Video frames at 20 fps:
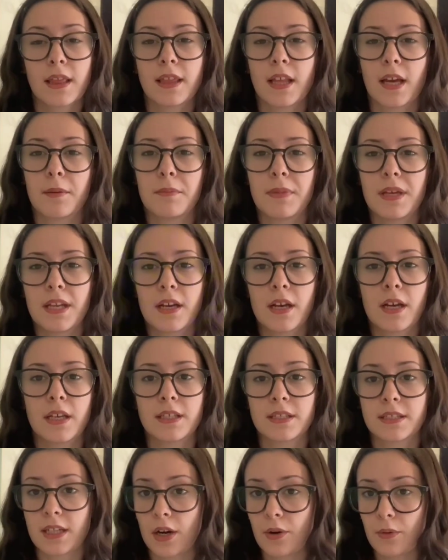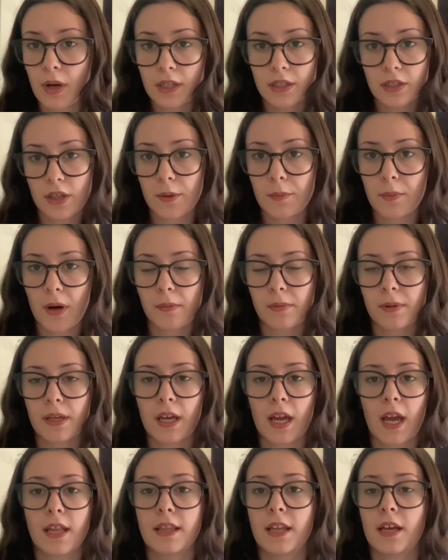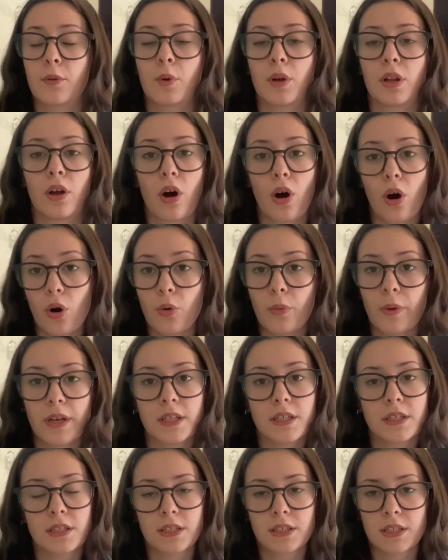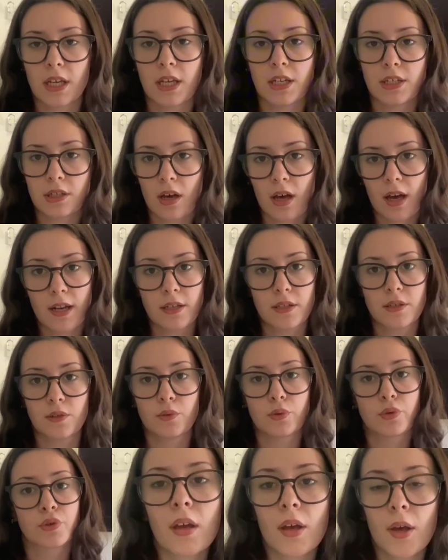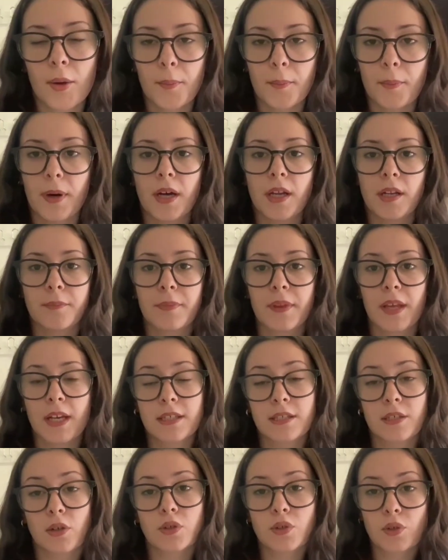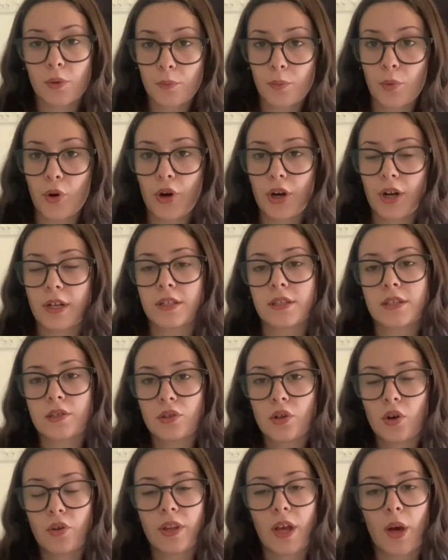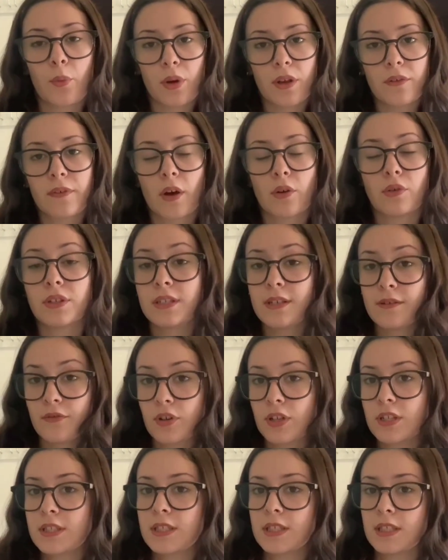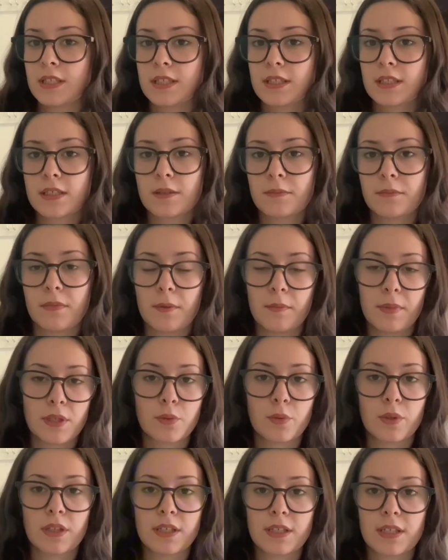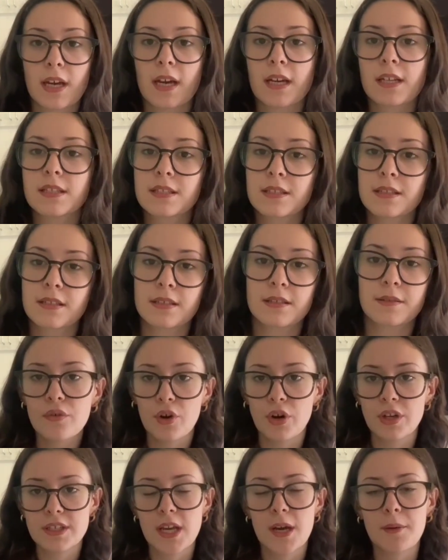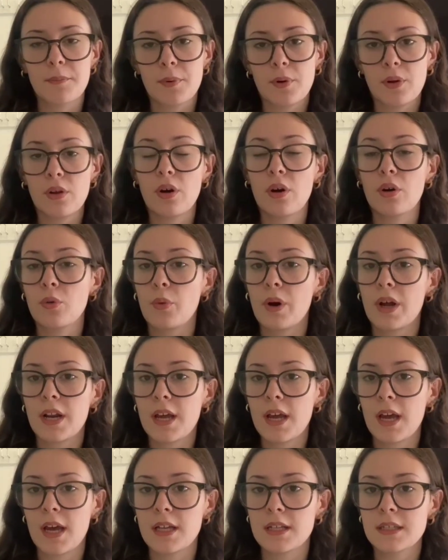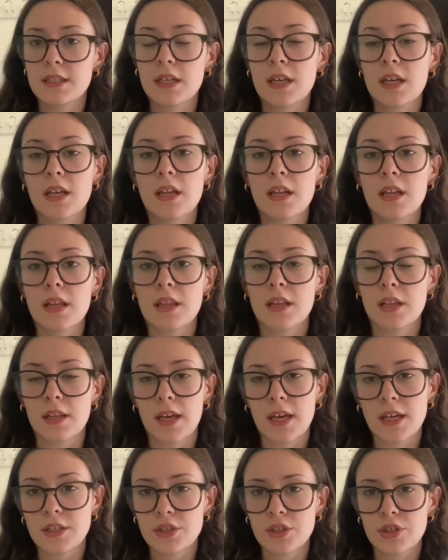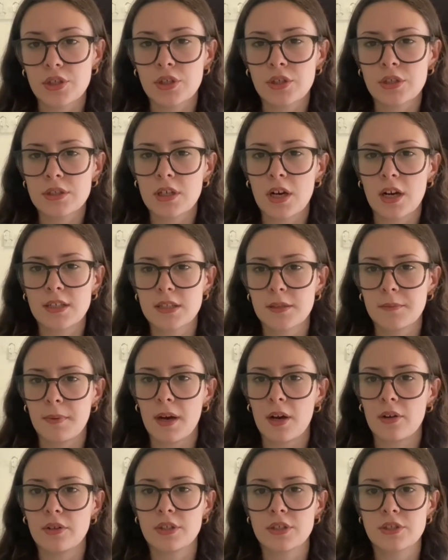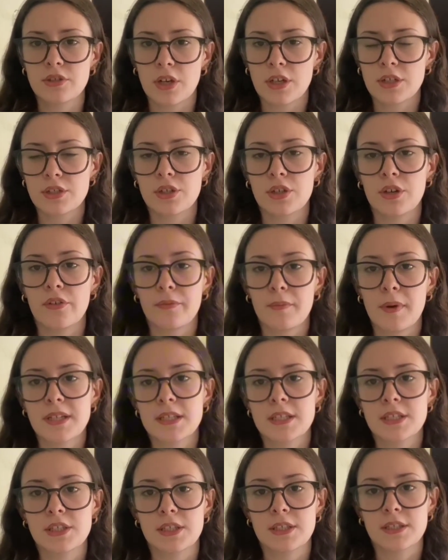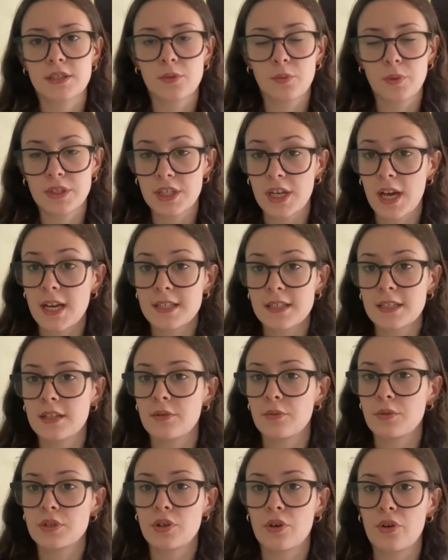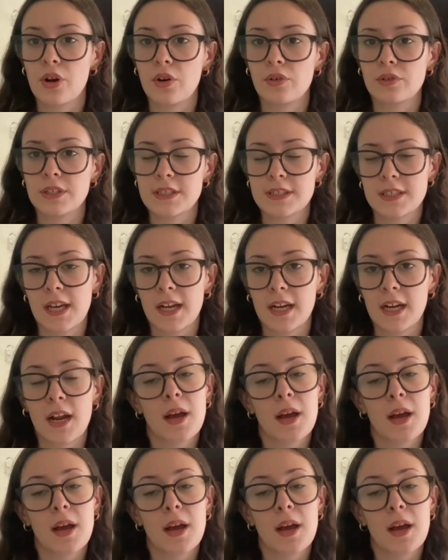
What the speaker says: that media is direct to the public and that will always change attitudes. But it's also important to note that we found differences in between the texts. For example, on one hand, the lecture talks about the structure of messages, which has a rhetorical design,